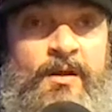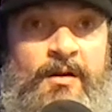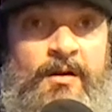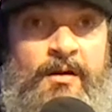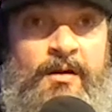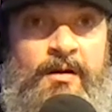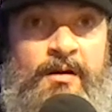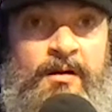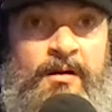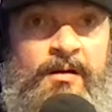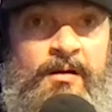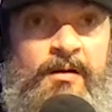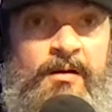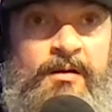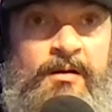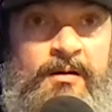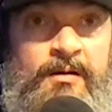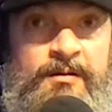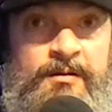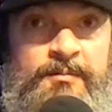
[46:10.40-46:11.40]

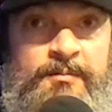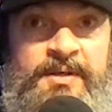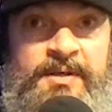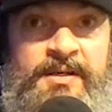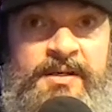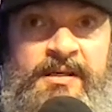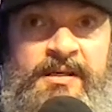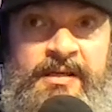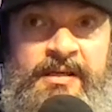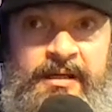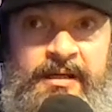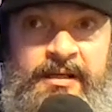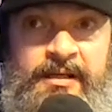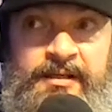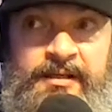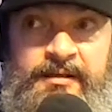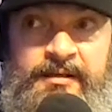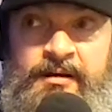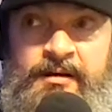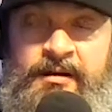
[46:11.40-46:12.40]
Uh, the
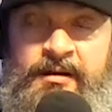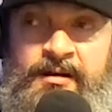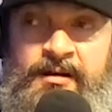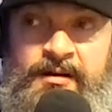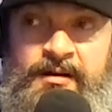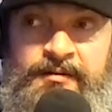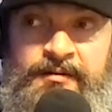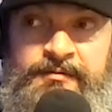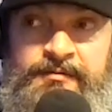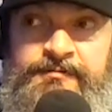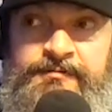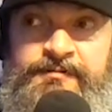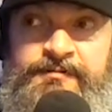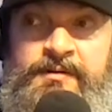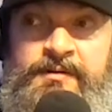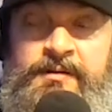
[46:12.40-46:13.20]
beginning of